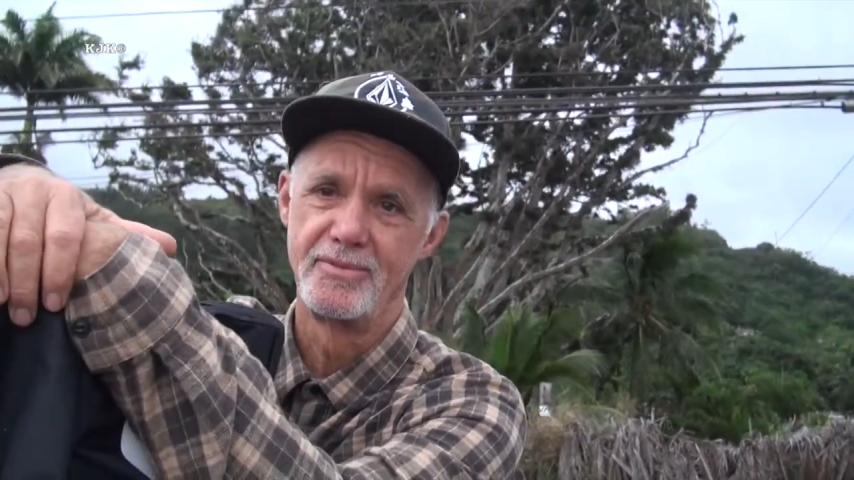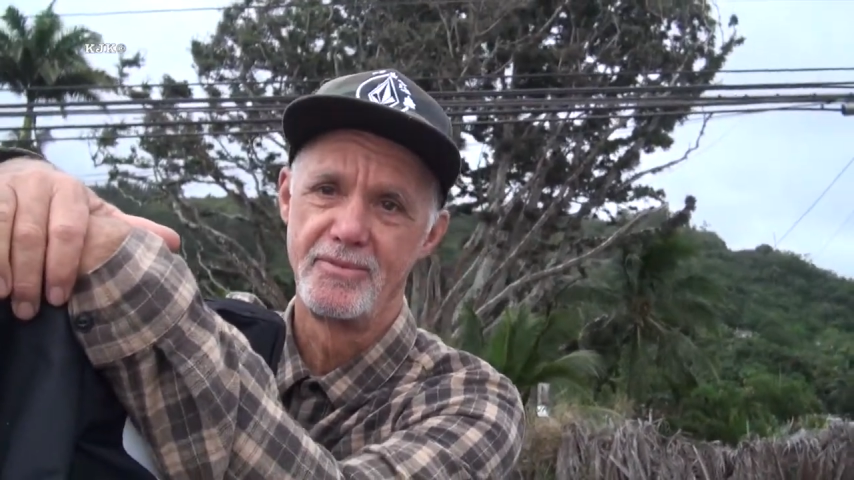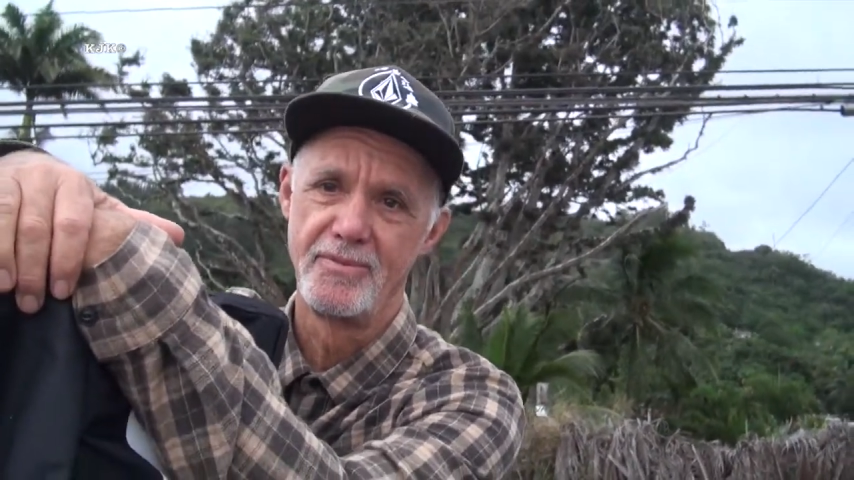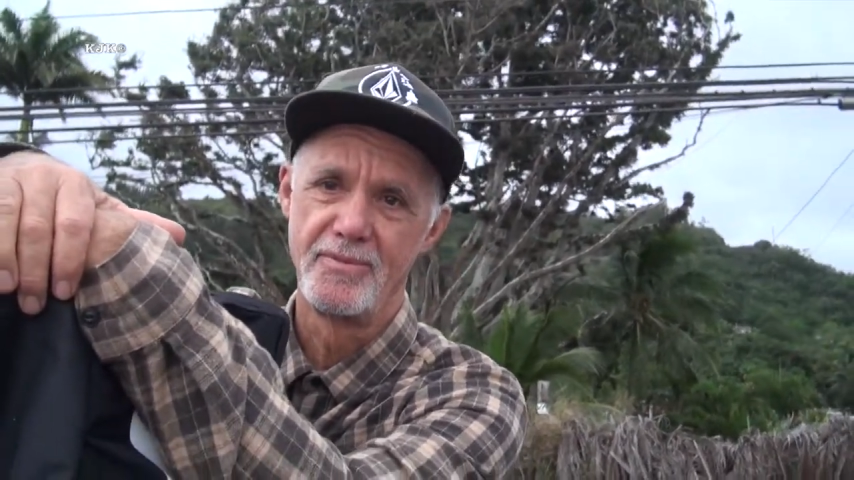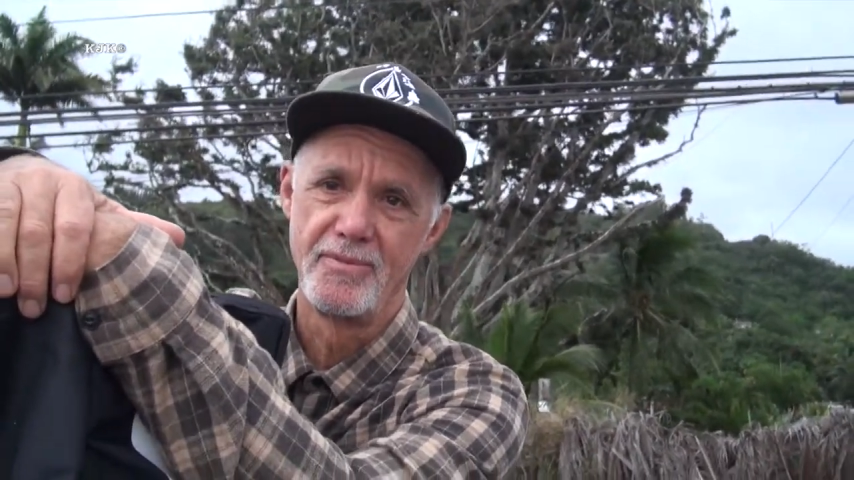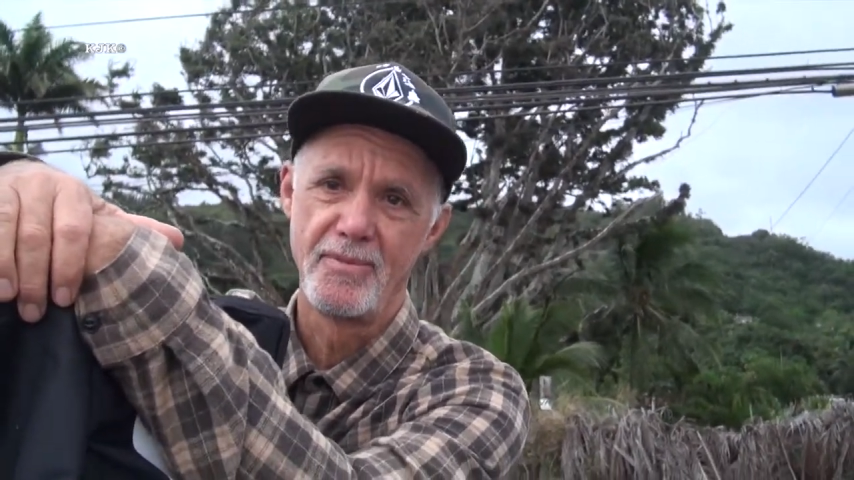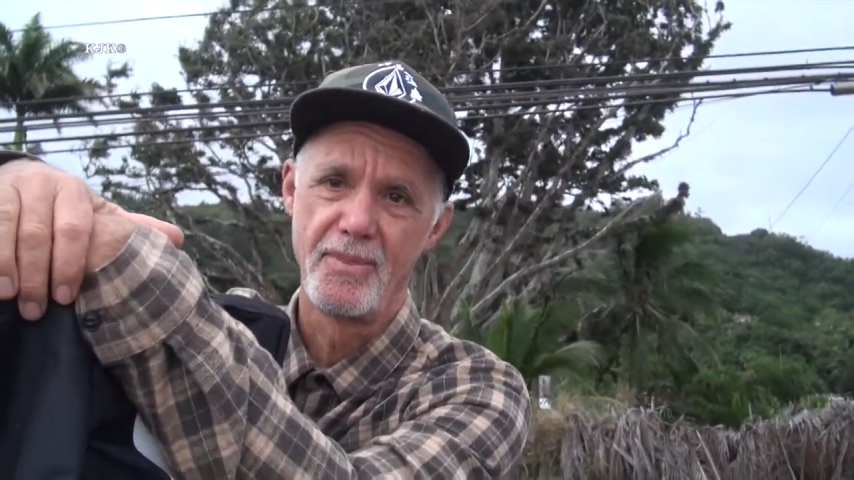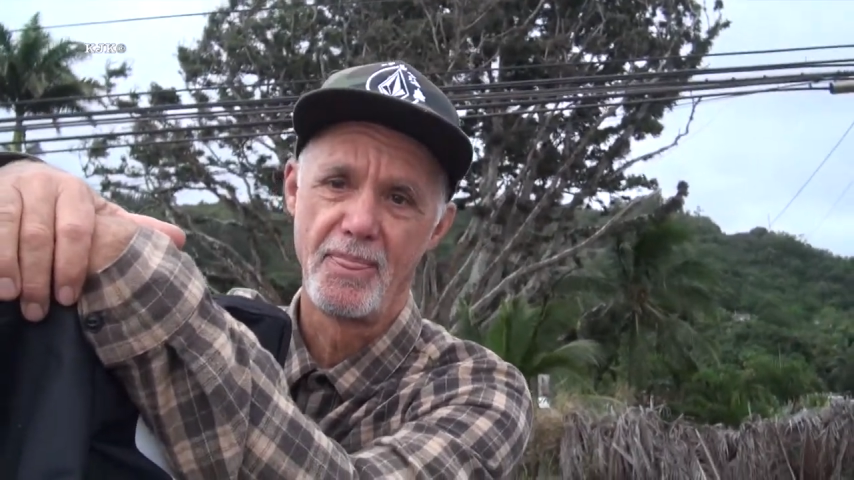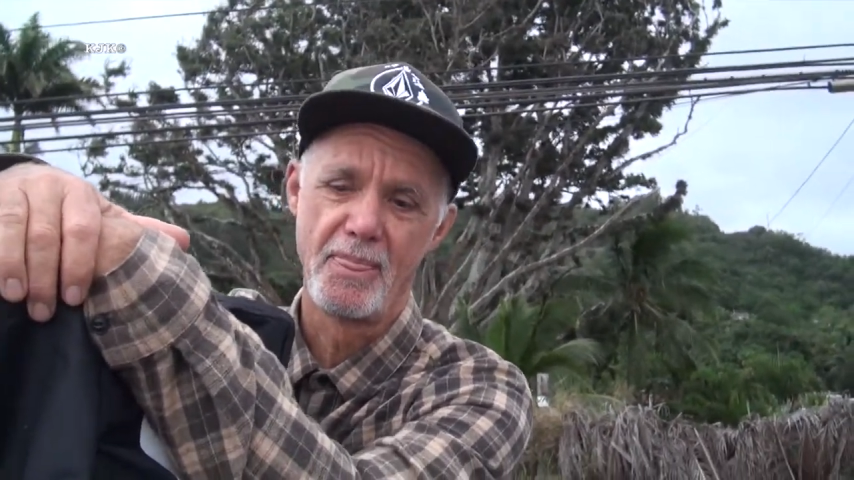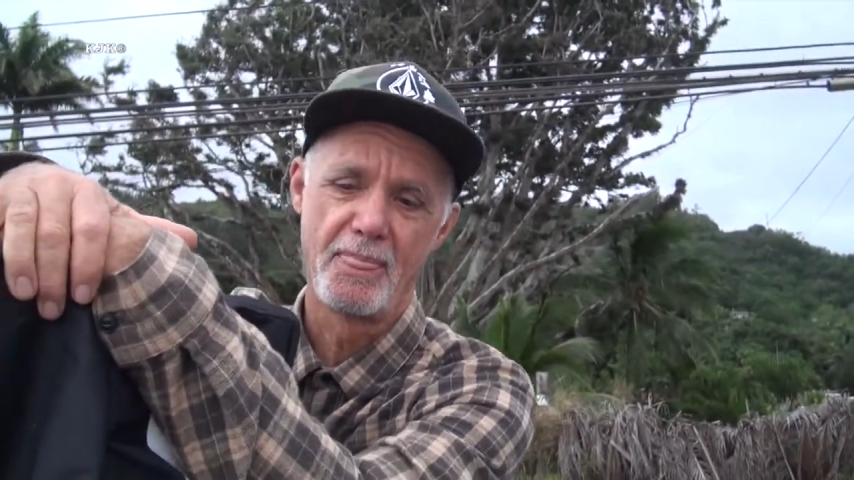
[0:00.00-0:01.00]
Here's your
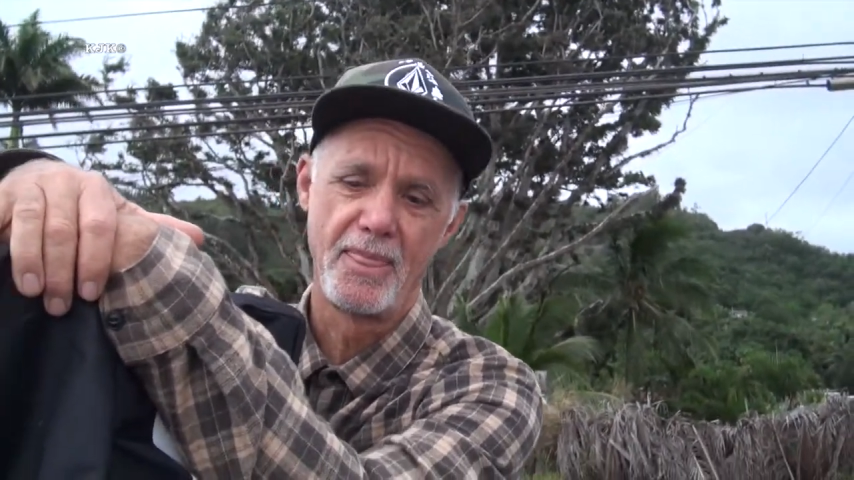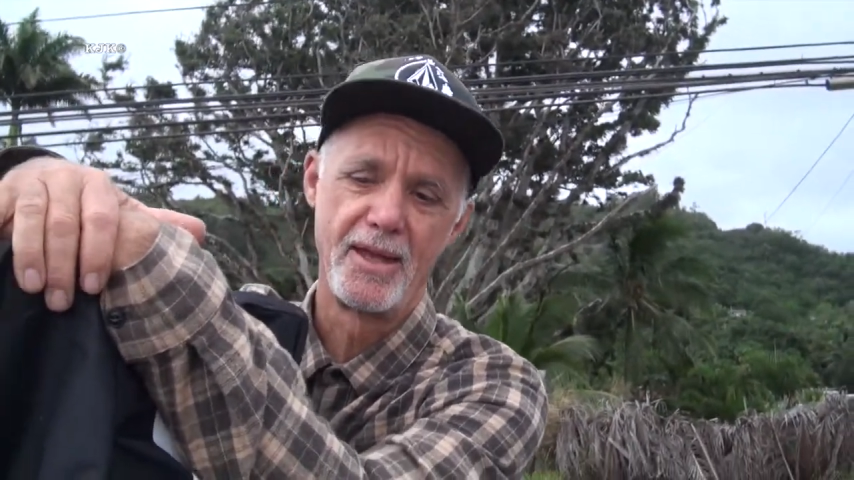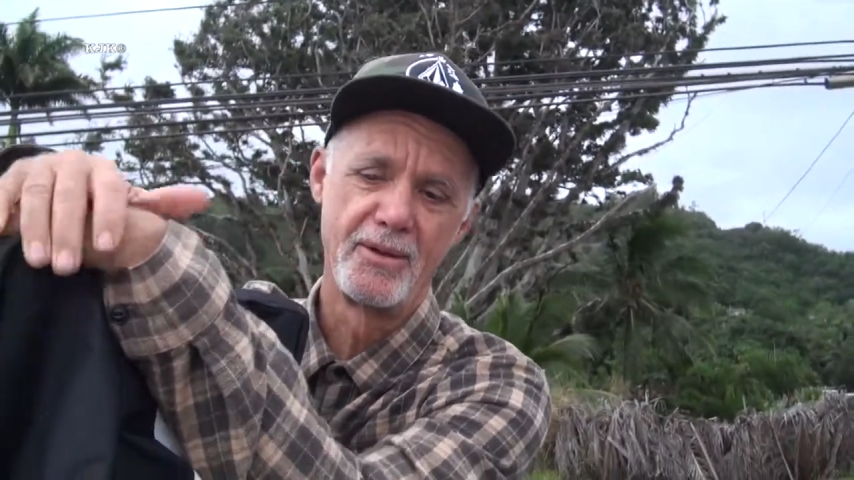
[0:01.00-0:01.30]
prize.